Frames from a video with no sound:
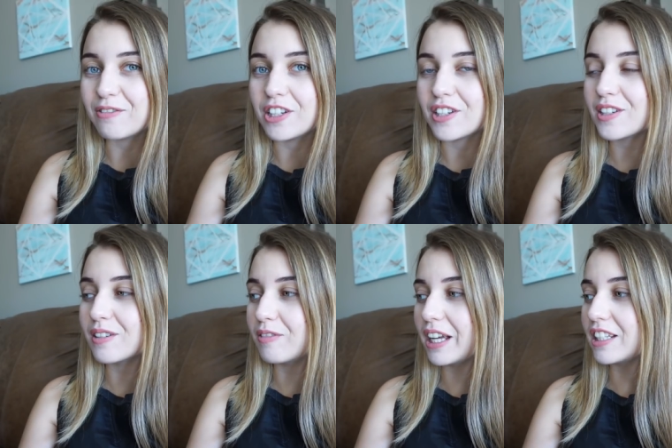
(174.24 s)
I wish.
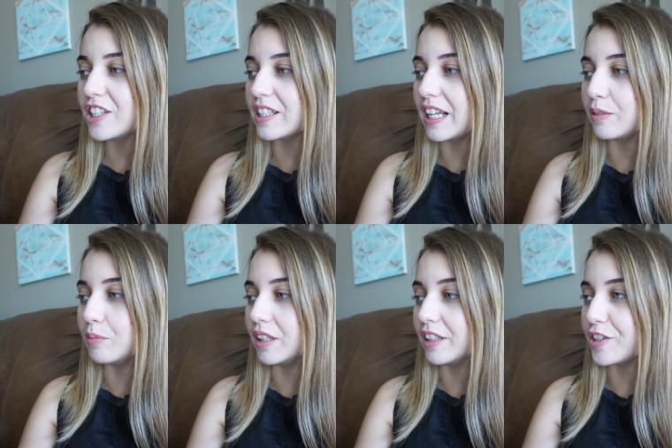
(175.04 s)
We can just let
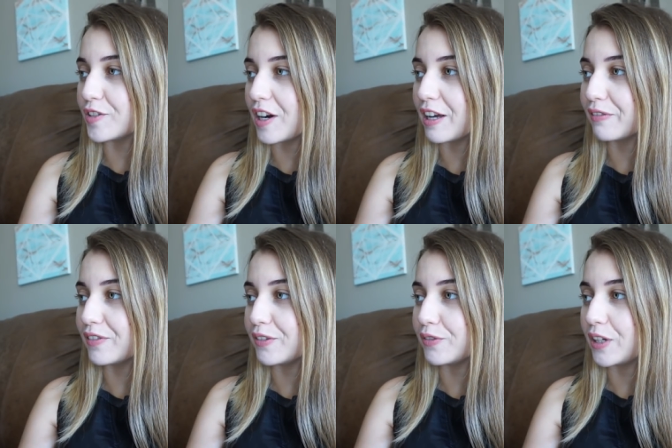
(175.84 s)
Melly
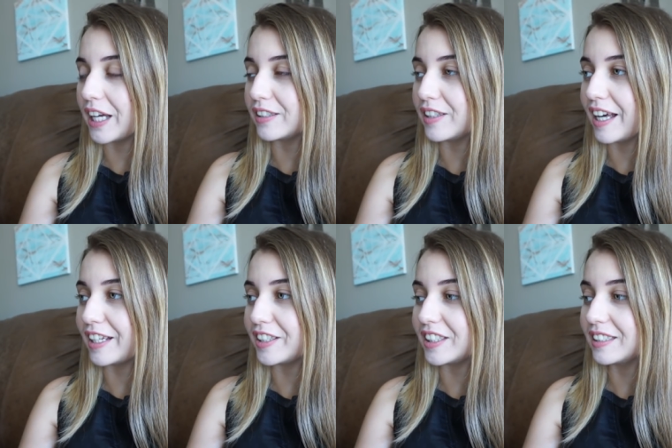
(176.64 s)
drive if we get
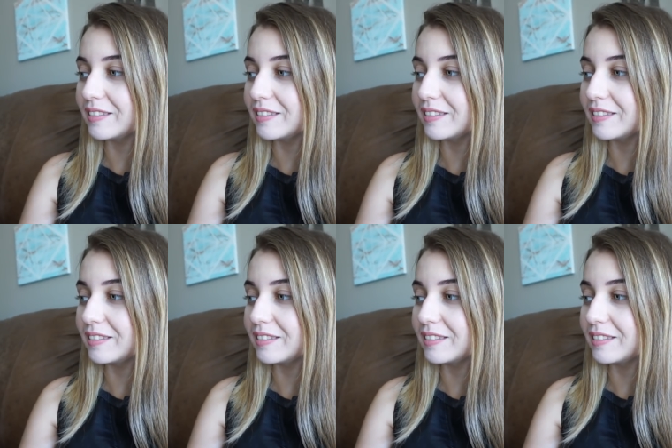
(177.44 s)
tired.